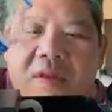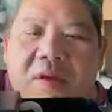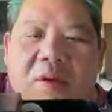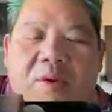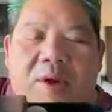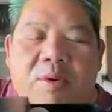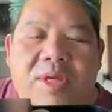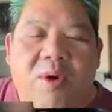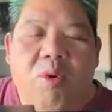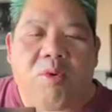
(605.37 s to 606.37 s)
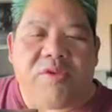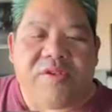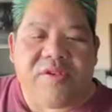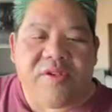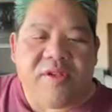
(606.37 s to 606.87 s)
Oh, it only
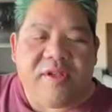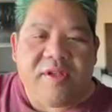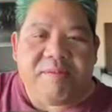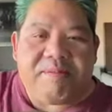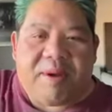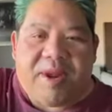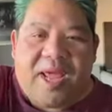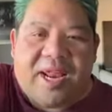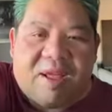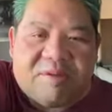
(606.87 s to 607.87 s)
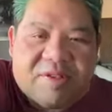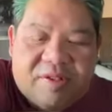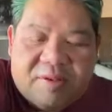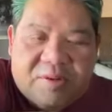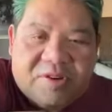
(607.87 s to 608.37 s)
holds about 8
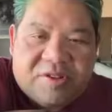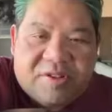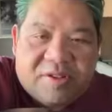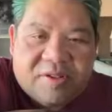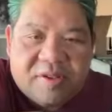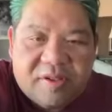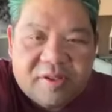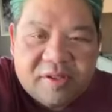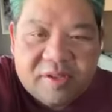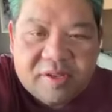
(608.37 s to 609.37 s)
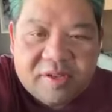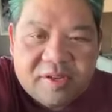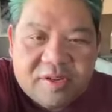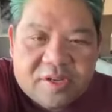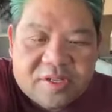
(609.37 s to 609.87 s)
ounces, which is
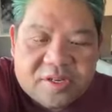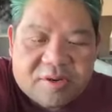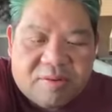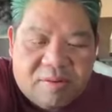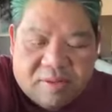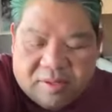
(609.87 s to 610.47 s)
good to know.